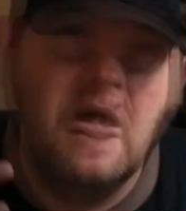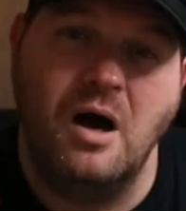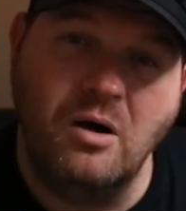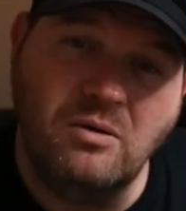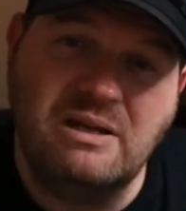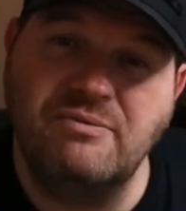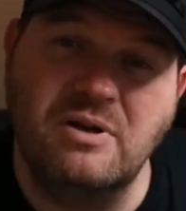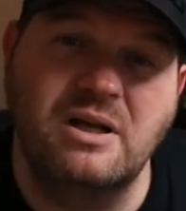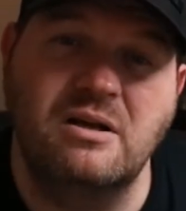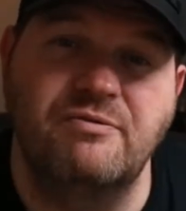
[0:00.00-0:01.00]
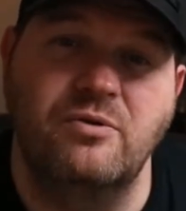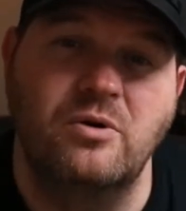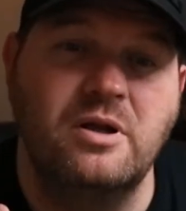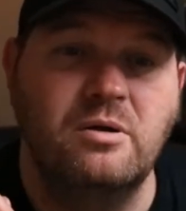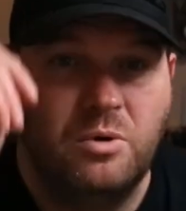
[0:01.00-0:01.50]
I'll leave a link for
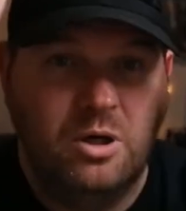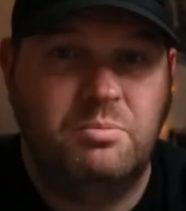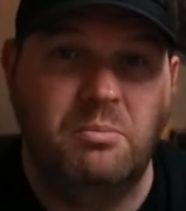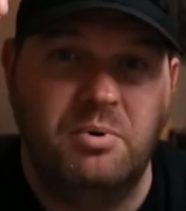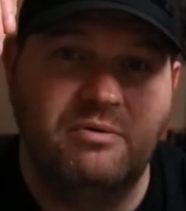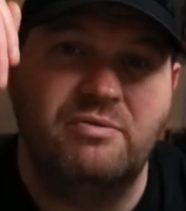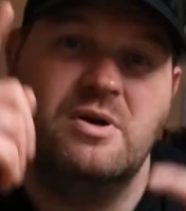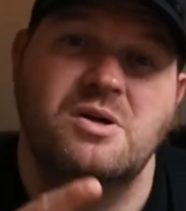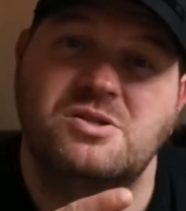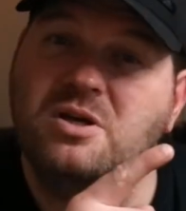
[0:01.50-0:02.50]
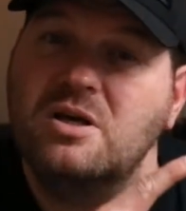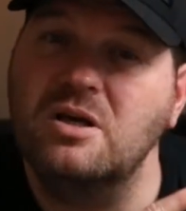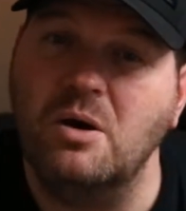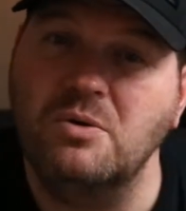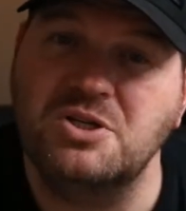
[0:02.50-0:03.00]
you up above so you can
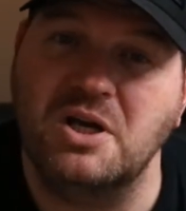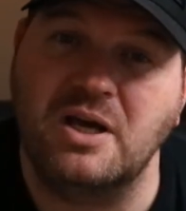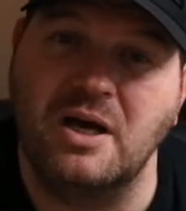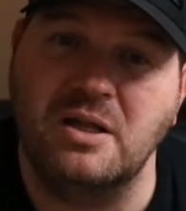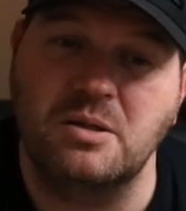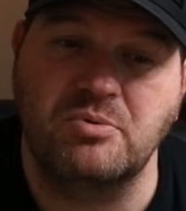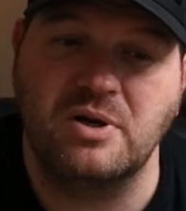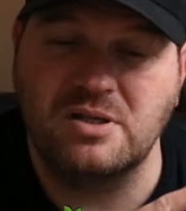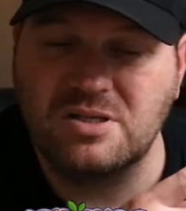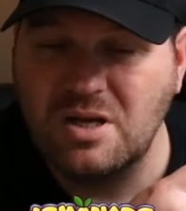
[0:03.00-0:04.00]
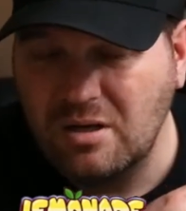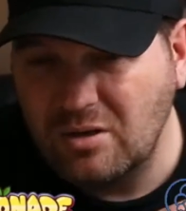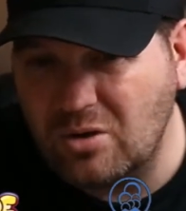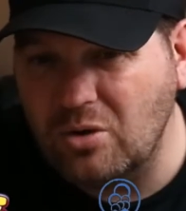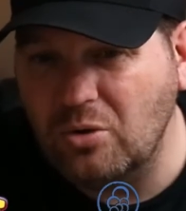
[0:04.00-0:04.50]
go and check out the brands.
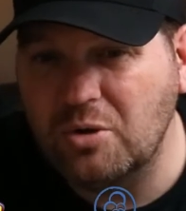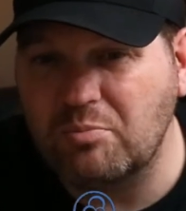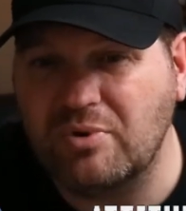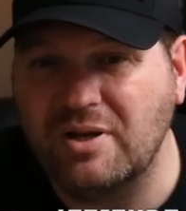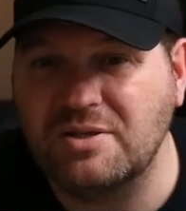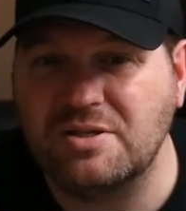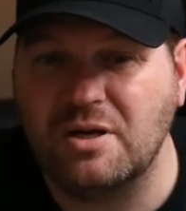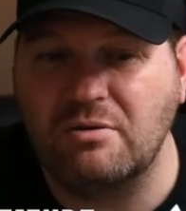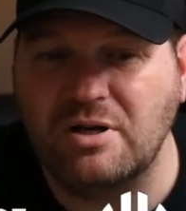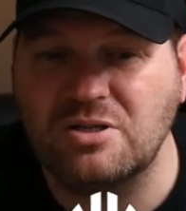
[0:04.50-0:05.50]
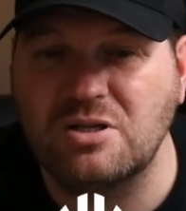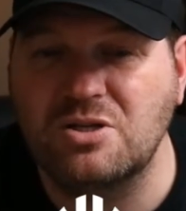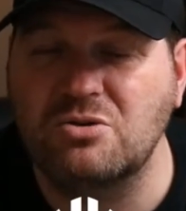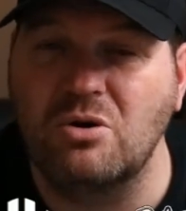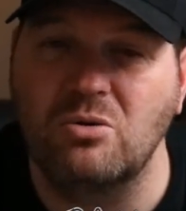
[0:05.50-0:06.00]
Look at all the brands that are actually
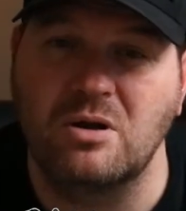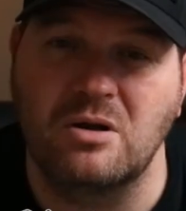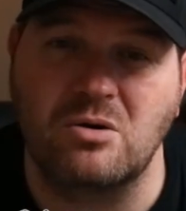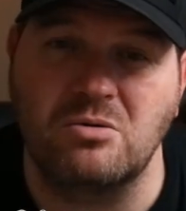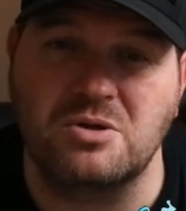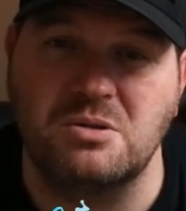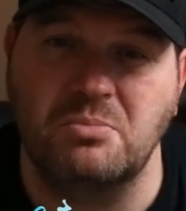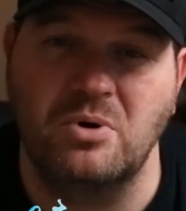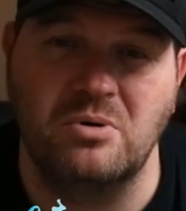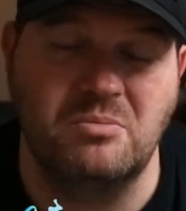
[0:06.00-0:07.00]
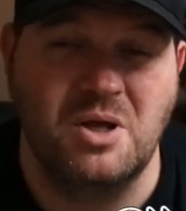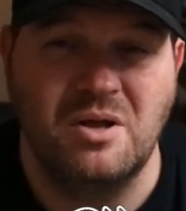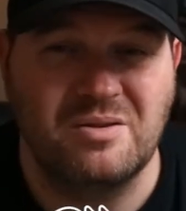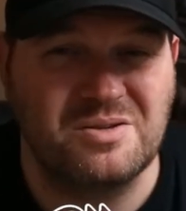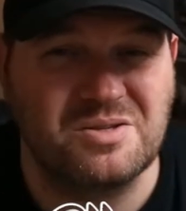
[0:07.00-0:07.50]
scrolling across the bottom.
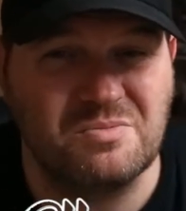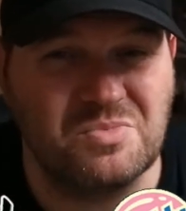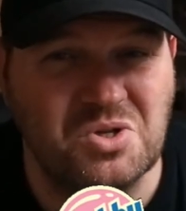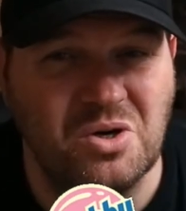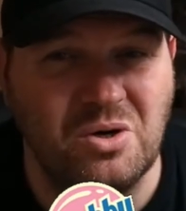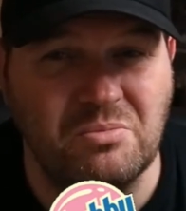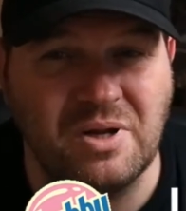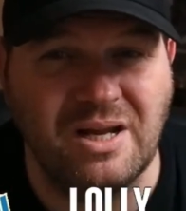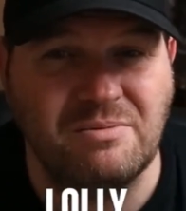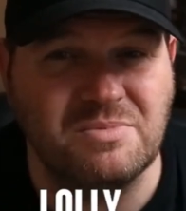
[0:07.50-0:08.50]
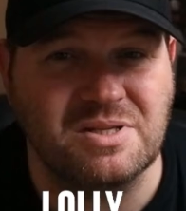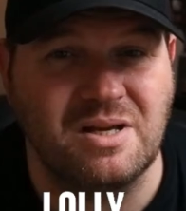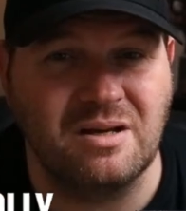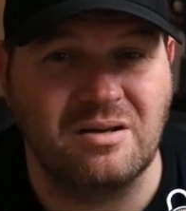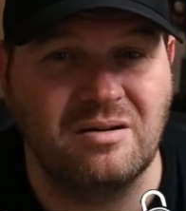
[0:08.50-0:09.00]
There's some top names
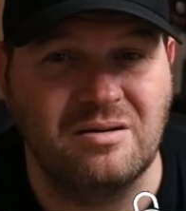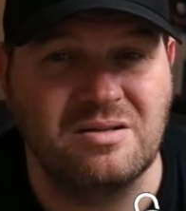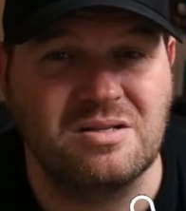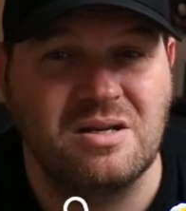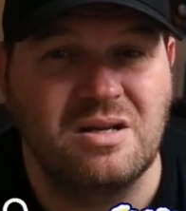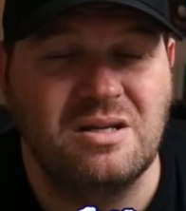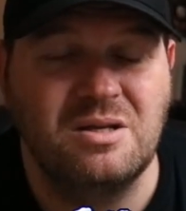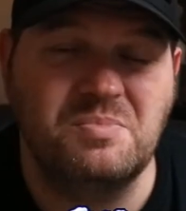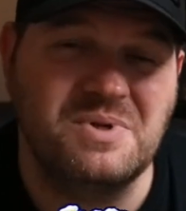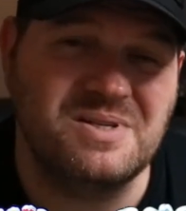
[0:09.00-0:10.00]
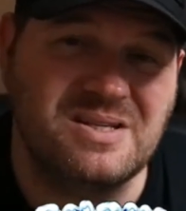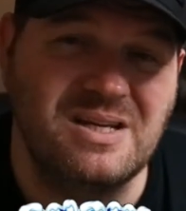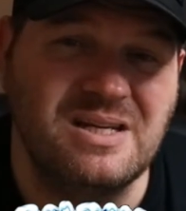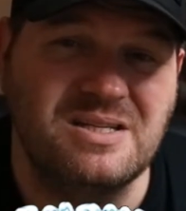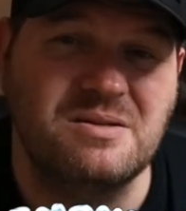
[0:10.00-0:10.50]
there, guys. You'd be
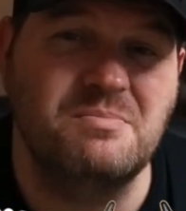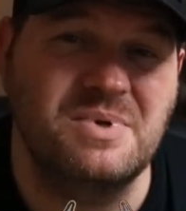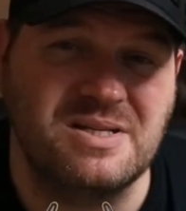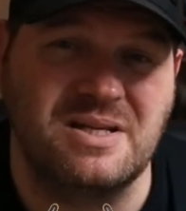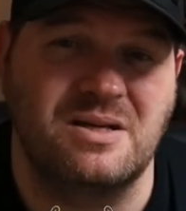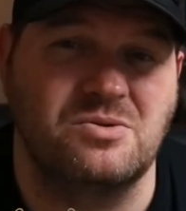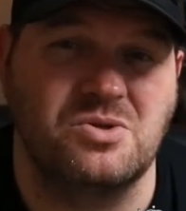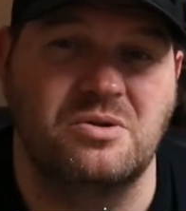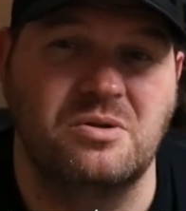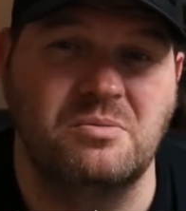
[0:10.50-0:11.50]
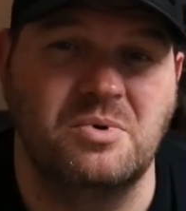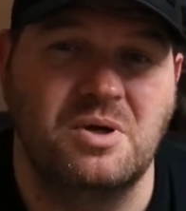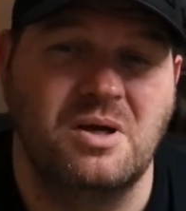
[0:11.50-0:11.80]
silly to miss out on them.